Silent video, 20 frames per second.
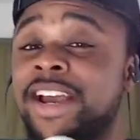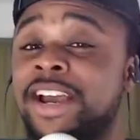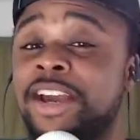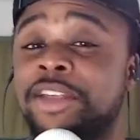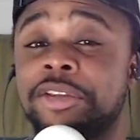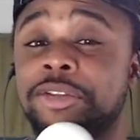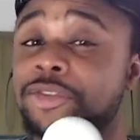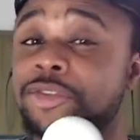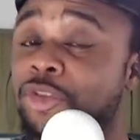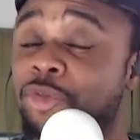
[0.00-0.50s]

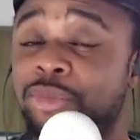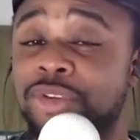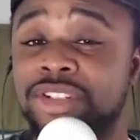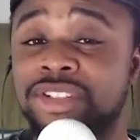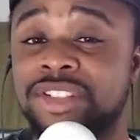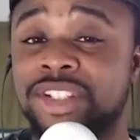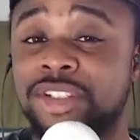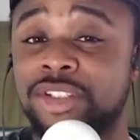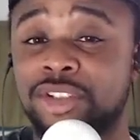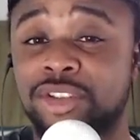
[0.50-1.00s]
There's
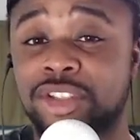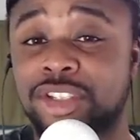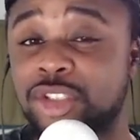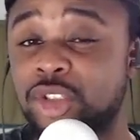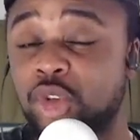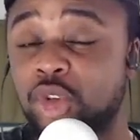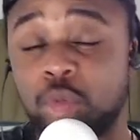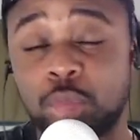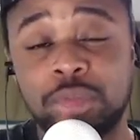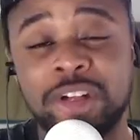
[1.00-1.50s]
rumors this this
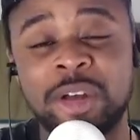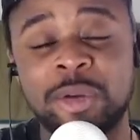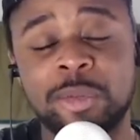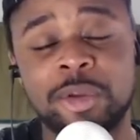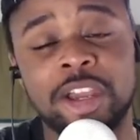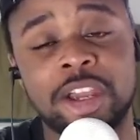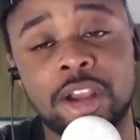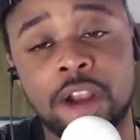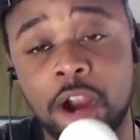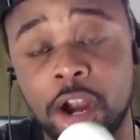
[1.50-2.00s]
new
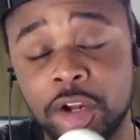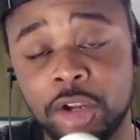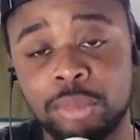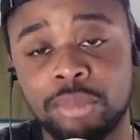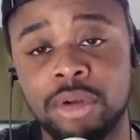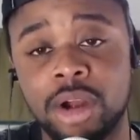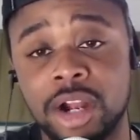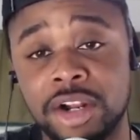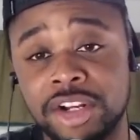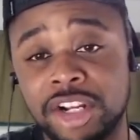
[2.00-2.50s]
Playboi Carti
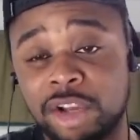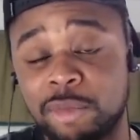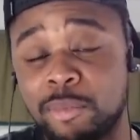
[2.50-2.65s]
project,